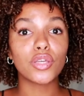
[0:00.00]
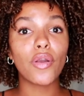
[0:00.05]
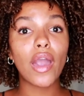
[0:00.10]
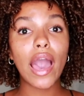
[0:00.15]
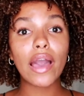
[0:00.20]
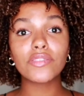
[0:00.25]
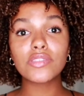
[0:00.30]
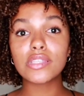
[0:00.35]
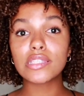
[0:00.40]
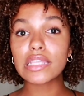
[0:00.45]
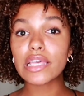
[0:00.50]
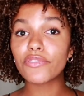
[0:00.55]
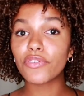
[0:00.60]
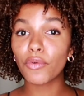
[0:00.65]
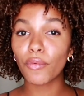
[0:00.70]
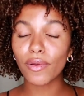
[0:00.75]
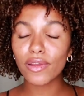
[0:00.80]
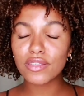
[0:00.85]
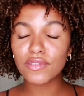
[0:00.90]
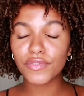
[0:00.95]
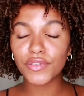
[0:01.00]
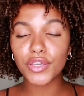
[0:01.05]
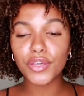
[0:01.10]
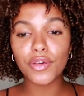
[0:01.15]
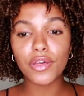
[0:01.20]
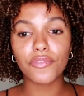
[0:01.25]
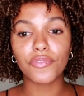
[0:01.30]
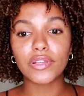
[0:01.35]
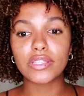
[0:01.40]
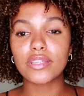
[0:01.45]
you have to see if it works for
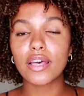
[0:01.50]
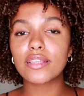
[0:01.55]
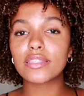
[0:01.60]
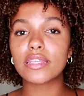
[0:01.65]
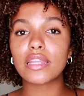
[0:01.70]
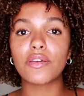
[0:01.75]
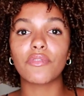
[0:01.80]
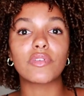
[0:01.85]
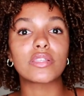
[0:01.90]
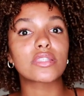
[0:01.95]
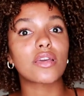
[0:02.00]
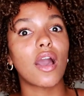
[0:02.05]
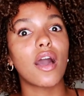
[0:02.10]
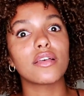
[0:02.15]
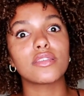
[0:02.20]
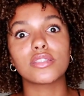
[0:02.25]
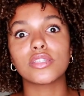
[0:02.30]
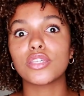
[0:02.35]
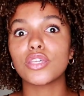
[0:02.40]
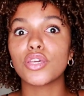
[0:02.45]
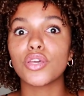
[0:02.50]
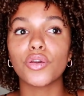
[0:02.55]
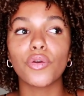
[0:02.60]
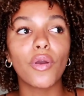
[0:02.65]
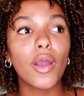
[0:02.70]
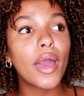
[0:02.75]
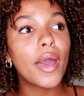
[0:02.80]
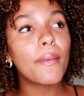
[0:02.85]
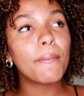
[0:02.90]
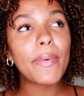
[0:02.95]
you if it doesn't if it's causing
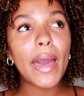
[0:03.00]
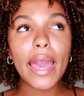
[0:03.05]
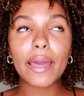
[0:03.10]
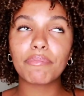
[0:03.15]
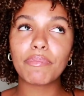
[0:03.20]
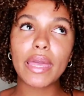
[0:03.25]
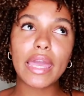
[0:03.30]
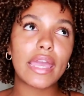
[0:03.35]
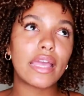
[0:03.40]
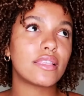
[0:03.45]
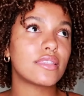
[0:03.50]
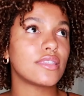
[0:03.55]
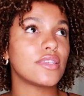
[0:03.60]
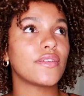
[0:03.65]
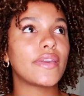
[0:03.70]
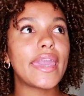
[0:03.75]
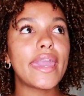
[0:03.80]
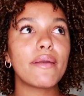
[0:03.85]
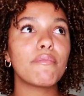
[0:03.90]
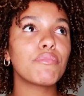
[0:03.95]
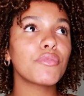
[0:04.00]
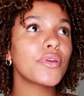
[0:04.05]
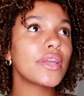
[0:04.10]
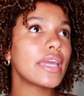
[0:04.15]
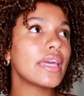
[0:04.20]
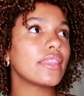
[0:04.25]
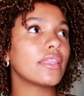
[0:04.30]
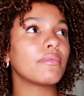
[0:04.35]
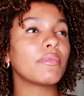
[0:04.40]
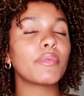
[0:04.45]
you back pains and you can't
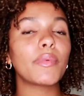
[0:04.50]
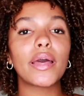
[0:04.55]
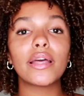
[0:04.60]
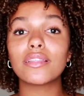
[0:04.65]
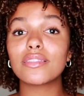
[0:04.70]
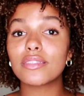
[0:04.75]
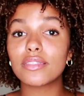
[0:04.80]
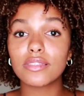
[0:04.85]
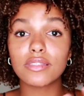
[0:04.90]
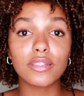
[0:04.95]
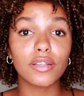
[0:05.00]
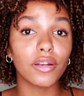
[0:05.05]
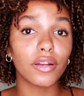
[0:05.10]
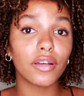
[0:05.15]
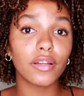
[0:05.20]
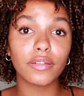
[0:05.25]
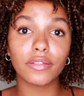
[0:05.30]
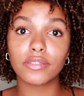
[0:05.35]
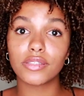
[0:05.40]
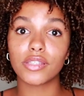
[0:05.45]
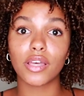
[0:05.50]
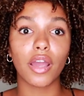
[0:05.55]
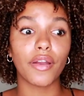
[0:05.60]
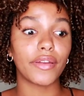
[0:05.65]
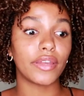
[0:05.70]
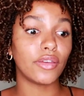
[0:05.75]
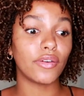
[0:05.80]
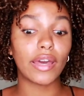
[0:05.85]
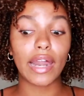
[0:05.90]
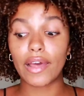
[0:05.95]
breathe and girl
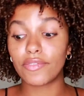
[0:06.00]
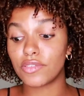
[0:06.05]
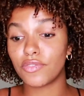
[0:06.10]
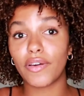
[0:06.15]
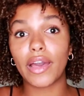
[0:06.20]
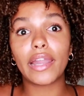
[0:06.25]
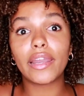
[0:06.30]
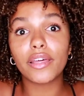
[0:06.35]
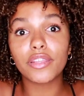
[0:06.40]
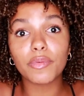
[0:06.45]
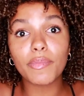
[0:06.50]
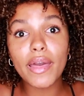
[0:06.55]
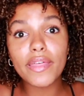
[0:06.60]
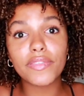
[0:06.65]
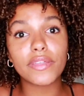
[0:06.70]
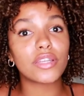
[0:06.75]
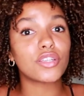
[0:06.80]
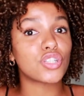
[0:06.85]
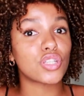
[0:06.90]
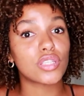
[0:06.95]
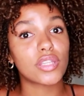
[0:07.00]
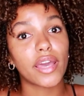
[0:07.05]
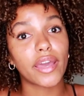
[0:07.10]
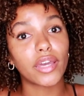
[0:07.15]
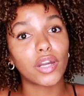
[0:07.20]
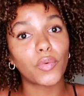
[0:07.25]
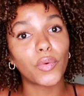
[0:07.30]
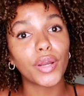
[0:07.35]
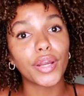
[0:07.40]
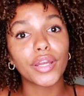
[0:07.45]
sorry you're gonna have to find another method it's just not
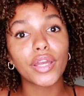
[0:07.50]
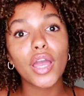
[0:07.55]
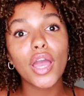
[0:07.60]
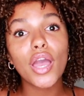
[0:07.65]
gonna work